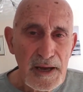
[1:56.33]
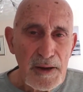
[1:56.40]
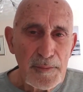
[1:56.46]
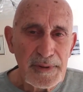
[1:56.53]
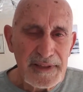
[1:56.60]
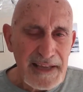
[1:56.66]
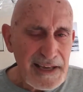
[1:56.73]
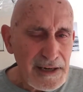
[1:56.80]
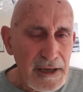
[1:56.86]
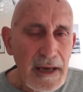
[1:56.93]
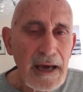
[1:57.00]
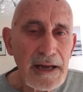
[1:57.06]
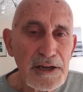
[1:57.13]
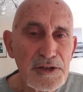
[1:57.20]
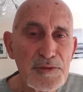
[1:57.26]
But the
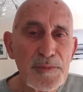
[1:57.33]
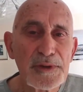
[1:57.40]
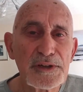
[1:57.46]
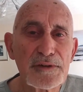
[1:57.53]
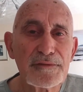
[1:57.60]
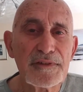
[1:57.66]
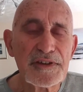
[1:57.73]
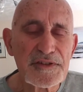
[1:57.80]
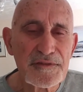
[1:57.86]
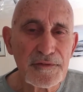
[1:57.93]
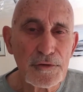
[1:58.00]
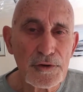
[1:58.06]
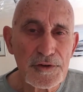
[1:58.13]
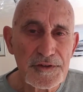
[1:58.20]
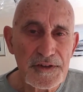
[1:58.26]
encouragement of this
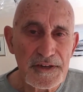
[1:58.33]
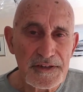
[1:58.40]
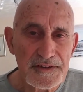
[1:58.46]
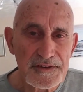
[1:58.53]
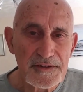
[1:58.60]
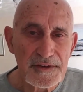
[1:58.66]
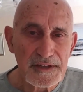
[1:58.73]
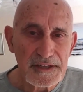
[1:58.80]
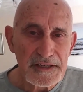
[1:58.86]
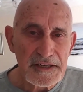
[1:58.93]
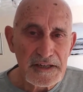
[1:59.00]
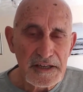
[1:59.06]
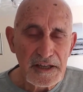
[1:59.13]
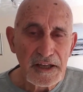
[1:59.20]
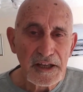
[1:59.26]
verse is that
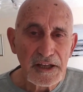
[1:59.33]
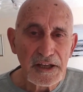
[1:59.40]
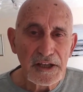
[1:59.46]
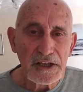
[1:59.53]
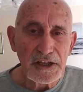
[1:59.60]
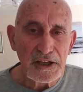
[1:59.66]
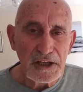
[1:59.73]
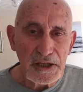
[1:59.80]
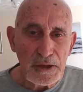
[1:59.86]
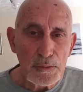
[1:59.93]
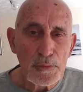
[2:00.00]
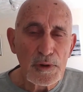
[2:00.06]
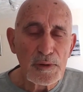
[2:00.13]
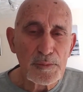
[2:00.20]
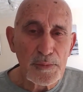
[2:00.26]
he
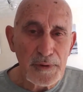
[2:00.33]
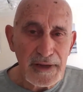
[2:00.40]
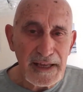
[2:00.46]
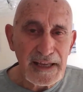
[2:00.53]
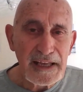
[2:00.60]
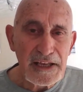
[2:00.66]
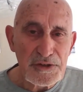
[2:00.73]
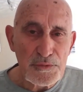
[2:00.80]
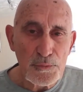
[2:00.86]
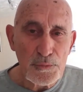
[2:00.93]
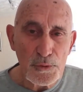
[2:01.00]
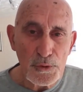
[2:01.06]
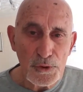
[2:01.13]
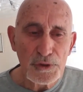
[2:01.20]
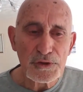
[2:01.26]
will bring his
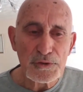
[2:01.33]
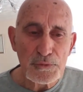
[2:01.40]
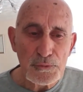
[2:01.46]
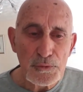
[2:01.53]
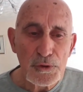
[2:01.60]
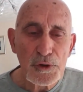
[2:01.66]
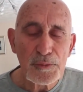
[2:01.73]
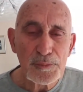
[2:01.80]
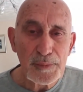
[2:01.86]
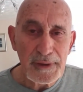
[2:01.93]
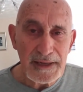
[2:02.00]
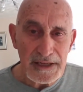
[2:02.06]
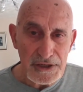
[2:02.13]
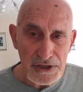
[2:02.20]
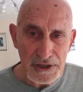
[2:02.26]
work to
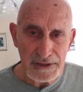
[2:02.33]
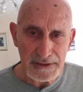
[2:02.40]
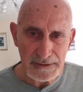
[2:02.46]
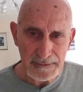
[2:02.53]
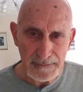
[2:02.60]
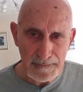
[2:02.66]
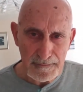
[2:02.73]
completion.